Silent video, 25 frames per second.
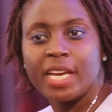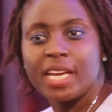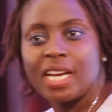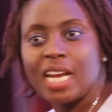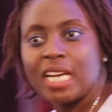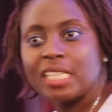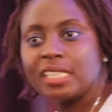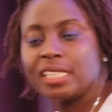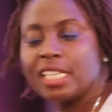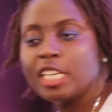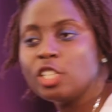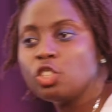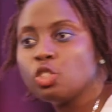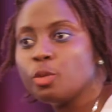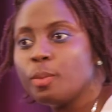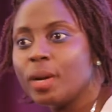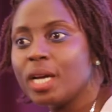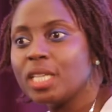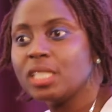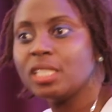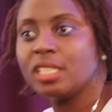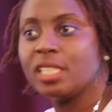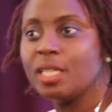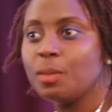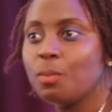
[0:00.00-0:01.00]
And I say to
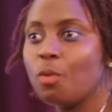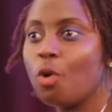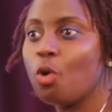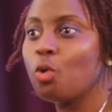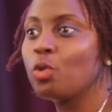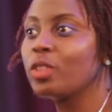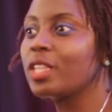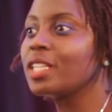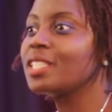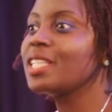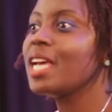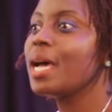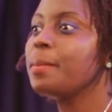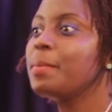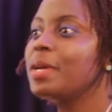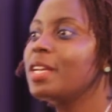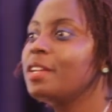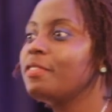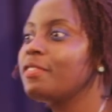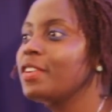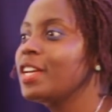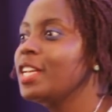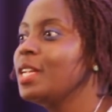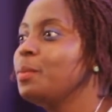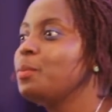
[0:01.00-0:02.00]
my team all the time,
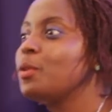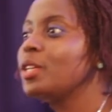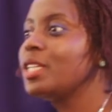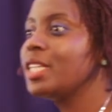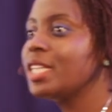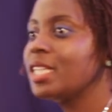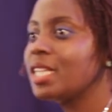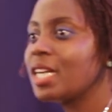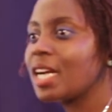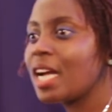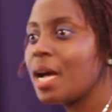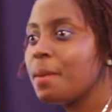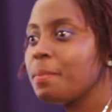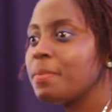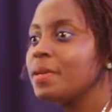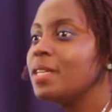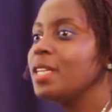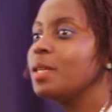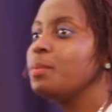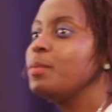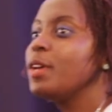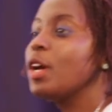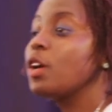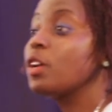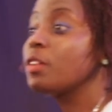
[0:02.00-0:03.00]
and if anybody had
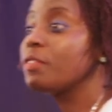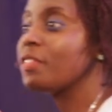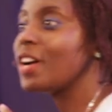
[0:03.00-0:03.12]
accompanied me, I